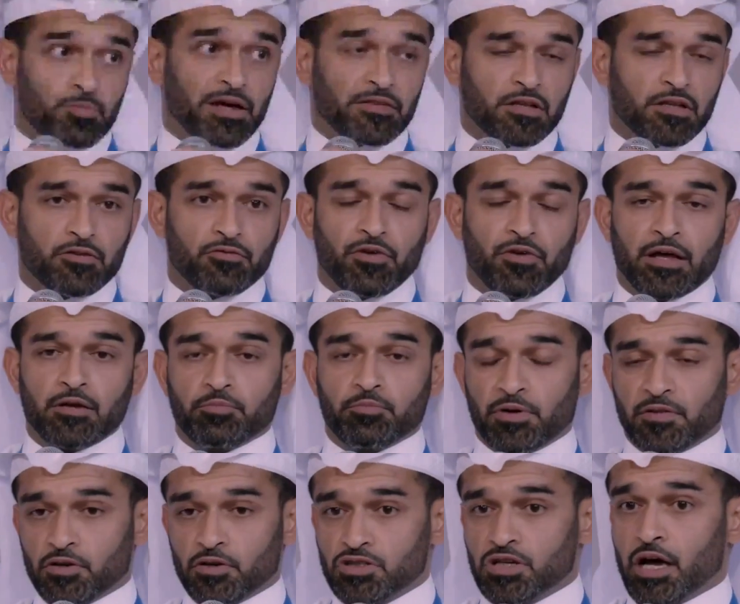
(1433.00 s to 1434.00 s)
about the event,
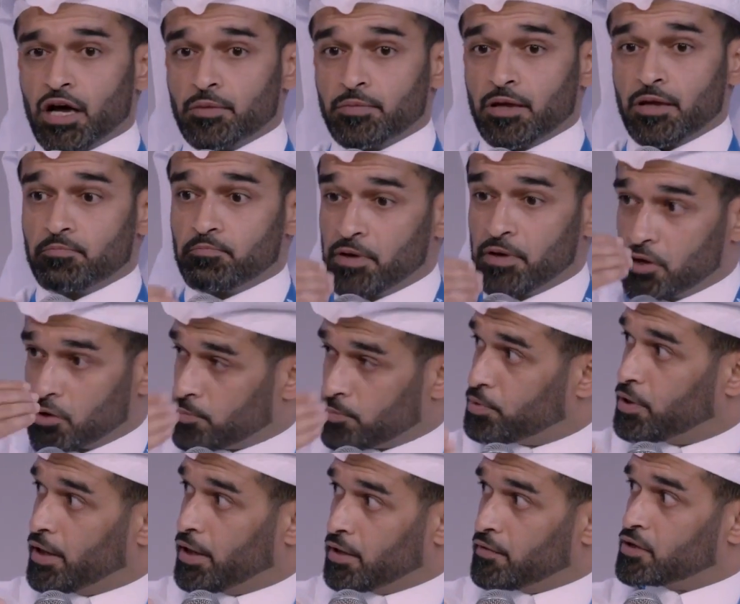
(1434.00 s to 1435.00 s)
but there's got to be a bigger
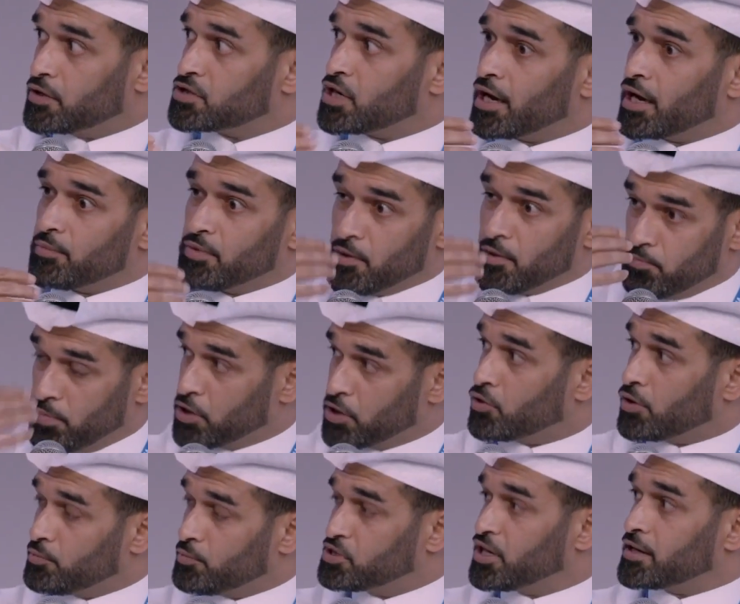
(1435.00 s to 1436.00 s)
play. There's got to be a
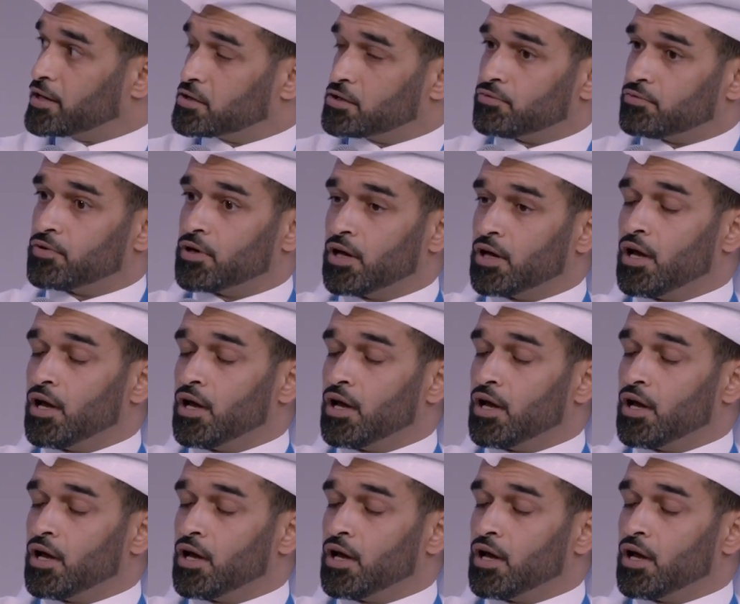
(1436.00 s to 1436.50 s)
bigger objective.